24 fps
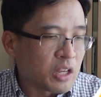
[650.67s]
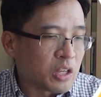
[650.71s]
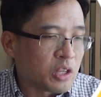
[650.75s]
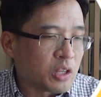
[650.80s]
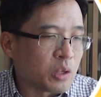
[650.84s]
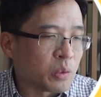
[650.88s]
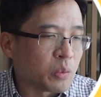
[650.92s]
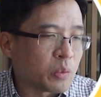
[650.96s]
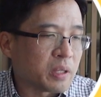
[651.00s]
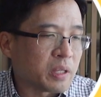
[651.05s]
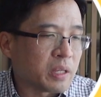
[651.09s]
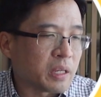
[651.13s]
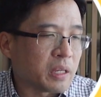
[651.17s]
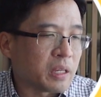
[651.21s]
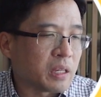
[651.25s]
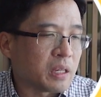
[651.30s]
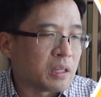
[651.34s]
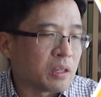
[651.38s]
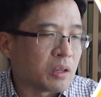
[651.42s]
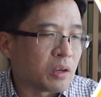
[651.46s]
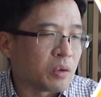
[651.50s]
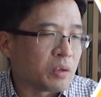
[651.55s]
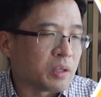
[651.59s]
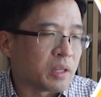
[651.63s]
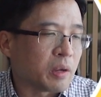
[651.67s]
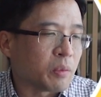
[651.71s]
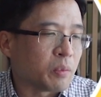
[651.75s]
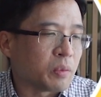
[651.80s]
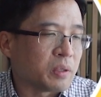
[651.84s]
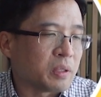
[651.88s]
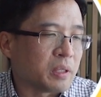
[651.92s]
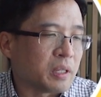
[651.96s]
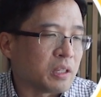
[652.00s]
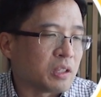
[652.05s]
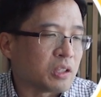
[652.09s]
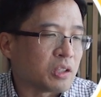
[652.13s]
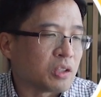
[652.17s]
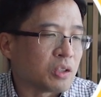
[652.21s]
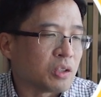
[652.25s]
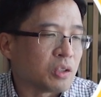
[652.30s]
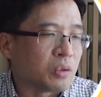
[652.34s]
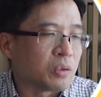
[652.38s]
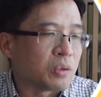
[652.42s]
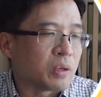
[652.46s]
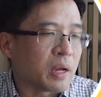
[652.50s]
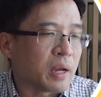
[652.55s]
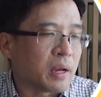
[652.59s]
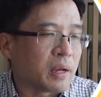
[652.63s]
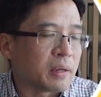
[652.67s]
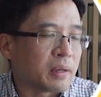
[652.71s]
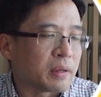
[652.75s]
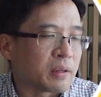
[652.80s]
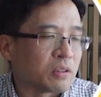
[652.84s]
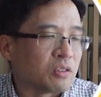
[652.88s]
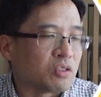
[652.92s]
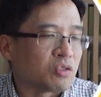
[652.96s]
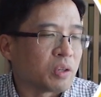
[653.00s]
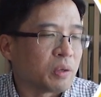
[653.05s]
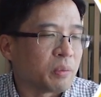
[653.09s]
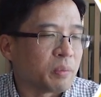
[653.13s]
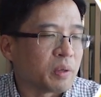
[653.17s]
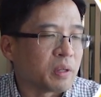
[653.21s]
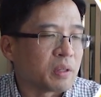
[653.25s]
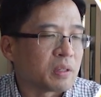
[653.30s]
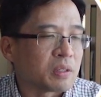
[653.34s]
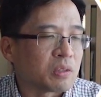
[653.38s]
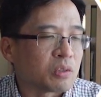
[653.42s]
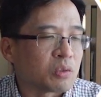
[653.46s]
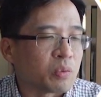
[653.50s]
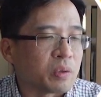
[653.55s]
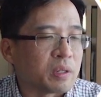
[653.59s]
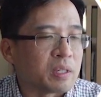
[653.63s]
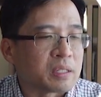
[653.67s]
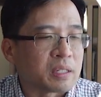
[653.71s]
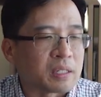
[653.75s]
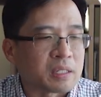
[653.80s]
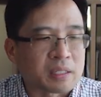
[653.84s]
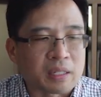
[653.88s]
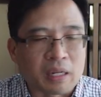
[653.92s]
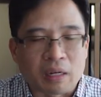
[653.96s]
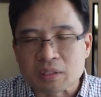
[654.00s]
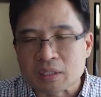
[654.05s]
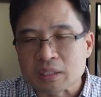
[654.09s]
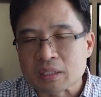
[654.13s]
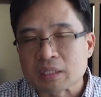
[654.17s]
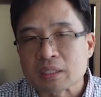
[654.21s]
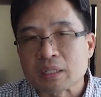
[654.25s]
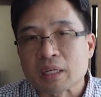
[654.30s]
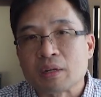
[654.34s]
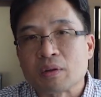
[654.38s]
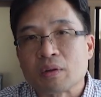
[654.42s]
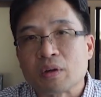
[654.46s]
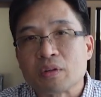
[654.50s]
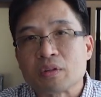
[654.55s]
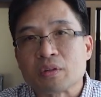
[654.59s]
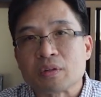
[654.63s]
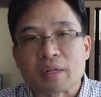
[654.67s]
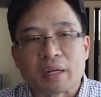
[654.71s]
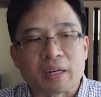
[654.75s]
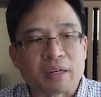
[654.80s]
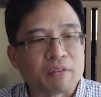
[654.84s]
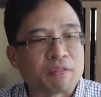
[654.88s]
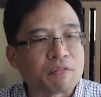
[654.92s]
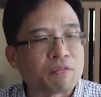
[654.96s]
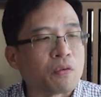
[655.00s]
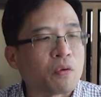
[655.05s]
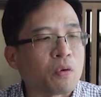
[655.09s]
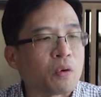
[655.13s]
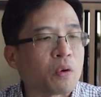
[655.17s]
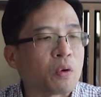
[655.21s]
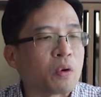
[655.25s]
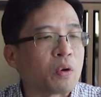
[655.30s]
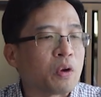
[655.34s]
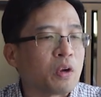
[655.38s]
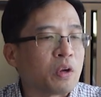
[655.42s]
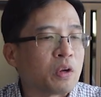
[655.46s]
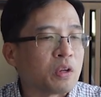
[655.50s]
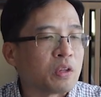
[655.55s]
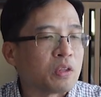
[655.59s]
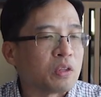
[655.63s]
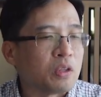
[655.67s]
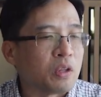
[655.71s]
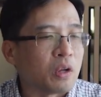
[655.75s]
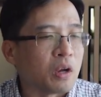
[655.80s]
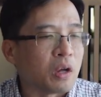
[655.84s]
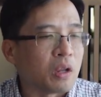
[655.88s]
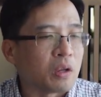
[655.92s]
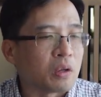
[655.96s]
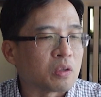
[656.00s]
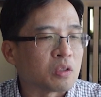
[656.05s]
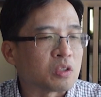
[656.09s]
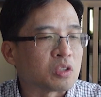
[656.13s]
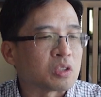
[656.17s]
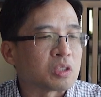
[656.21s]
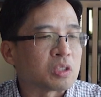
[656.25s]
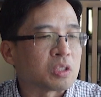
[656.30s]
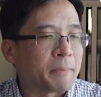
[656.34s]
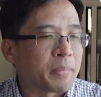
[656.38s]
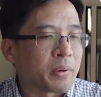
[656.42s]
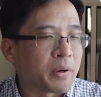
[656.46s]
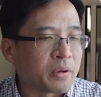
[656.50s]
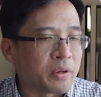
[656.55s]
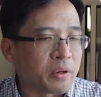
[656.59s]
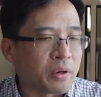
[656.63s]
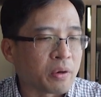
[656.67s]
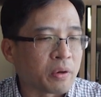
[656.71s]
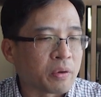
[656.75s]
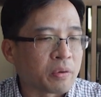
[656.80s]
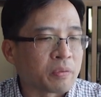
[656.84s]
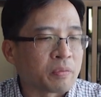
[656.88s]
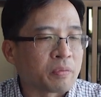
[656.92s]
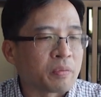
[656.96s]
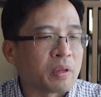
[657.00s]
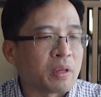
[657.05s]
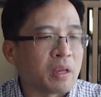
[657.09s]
you would need, or they would need to contribute $26,794 per year